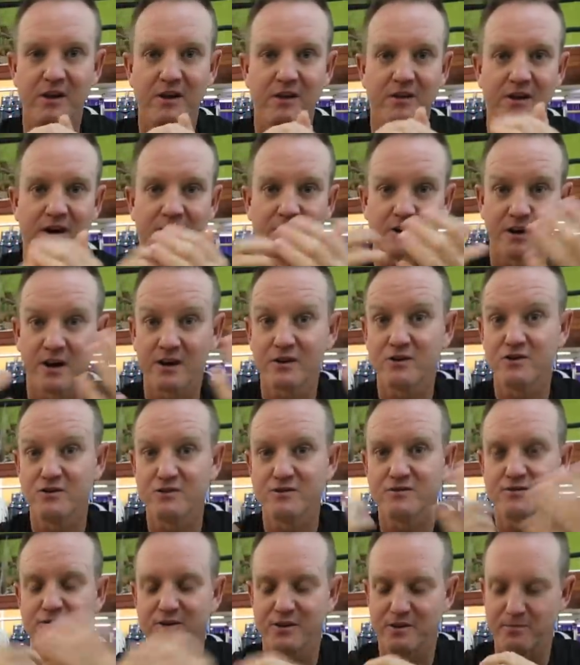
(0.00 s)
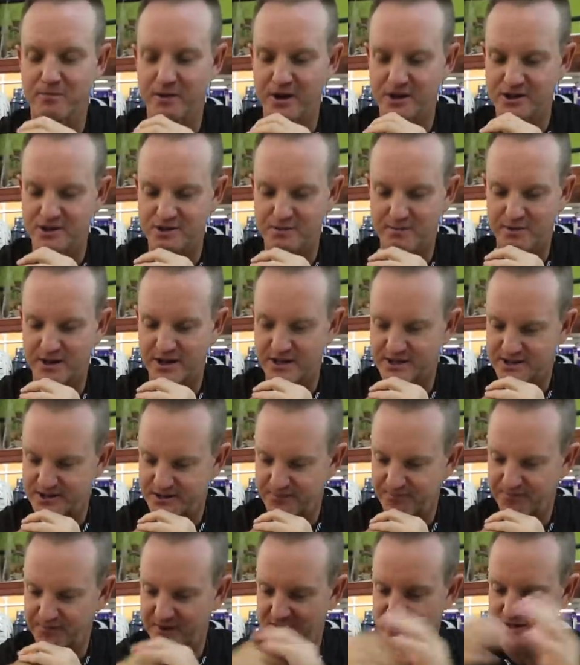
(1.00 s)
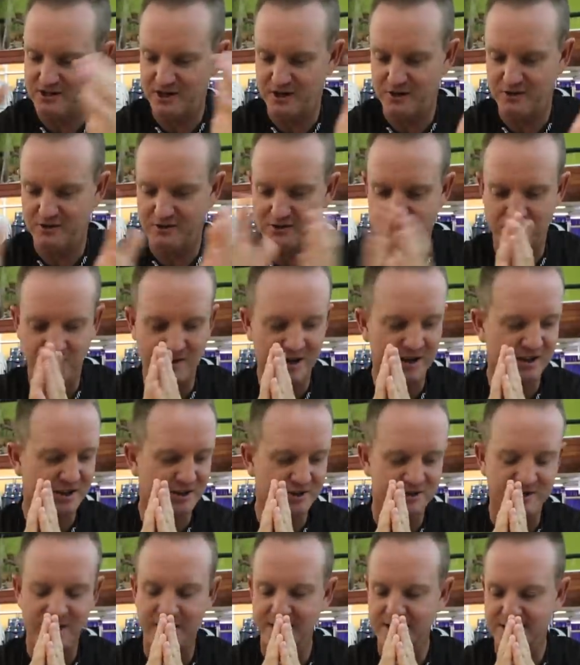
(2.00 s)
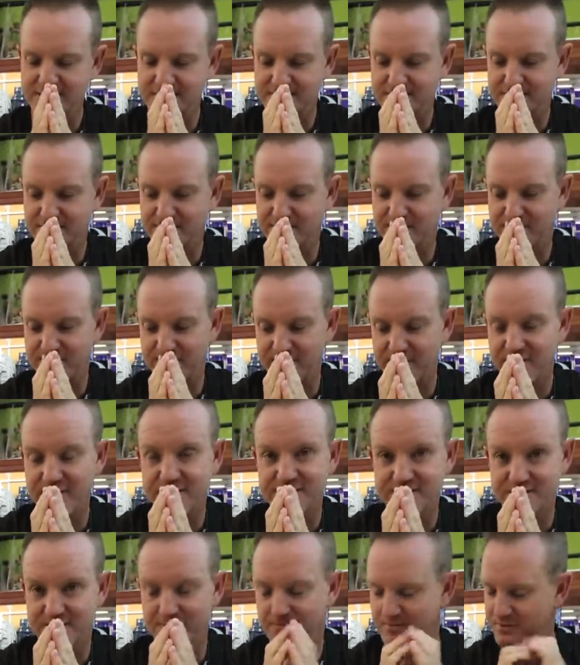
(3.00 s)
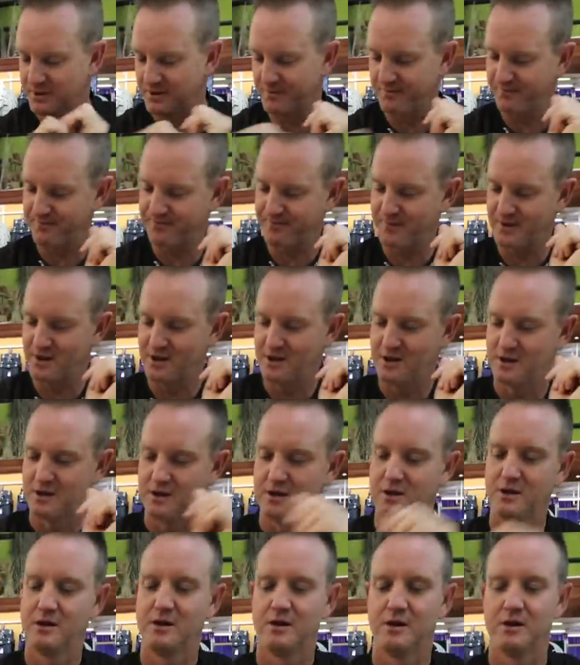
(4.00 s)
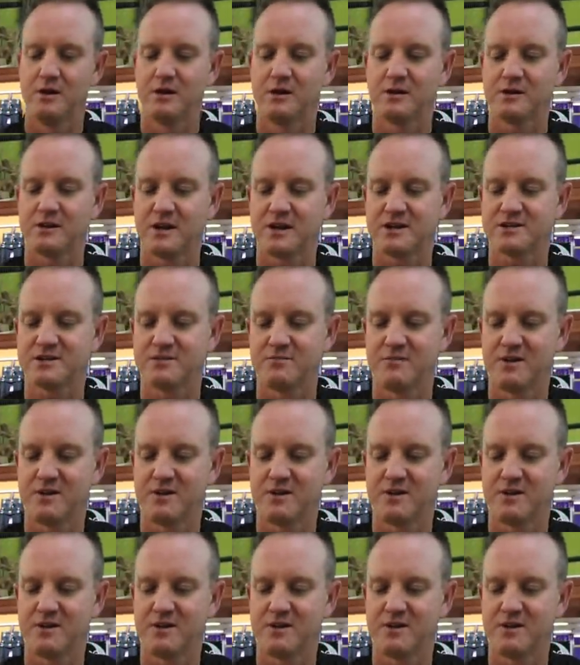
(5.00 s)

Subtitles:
that I'd use for the brusher baits. So to make the trace, very simple. Take some